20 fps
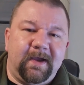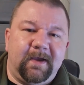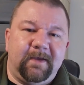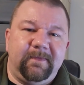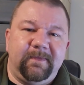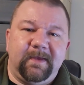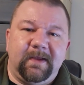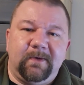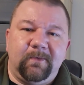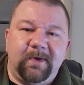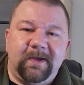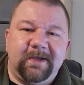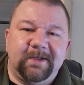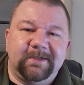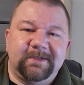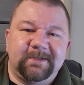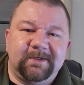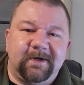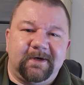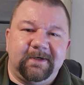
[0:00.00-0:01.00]
and then we can
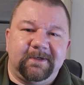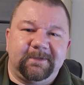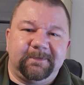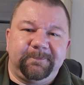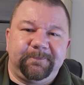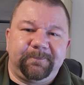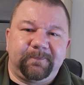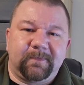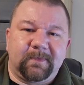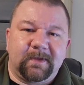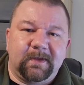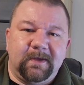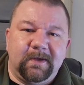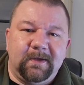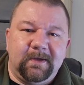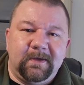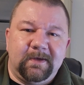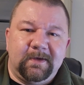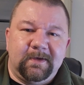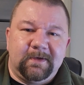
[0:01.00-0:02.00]
start.
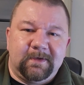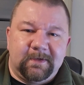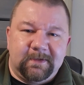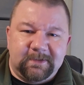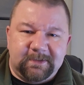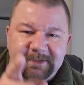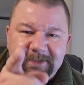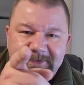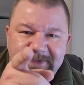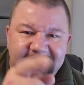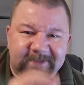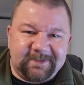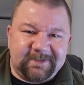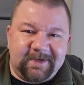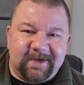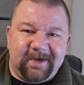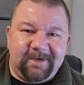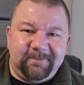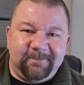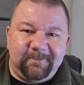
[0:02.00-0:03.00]
See you next
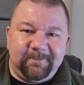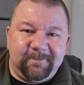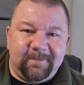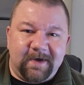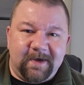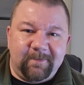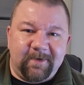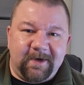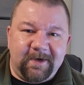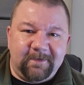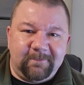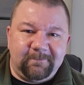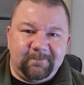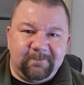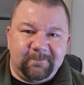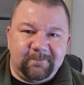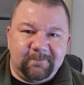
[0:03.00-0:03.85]
time. Bye-bye.